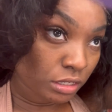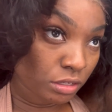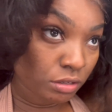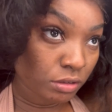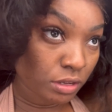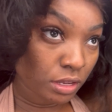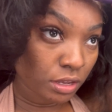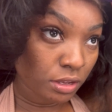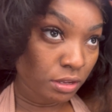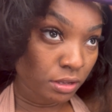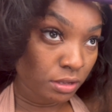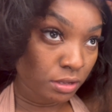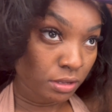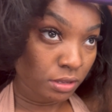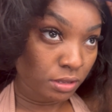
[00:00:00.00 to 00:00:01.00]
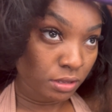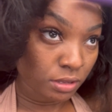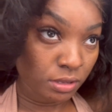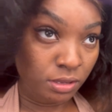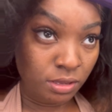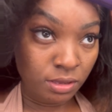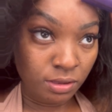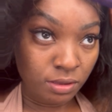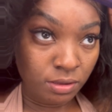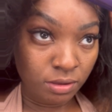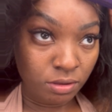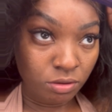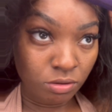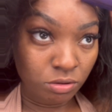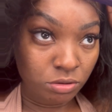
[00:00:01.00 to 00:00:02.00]
Okay,
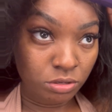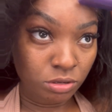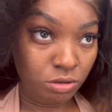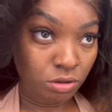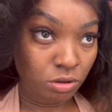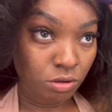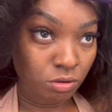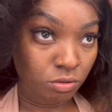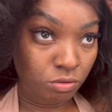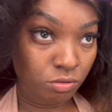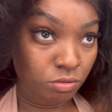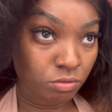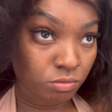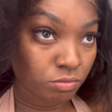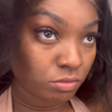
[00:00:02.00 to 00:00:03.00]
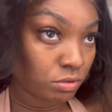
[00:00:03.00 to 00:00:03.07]
use a comb.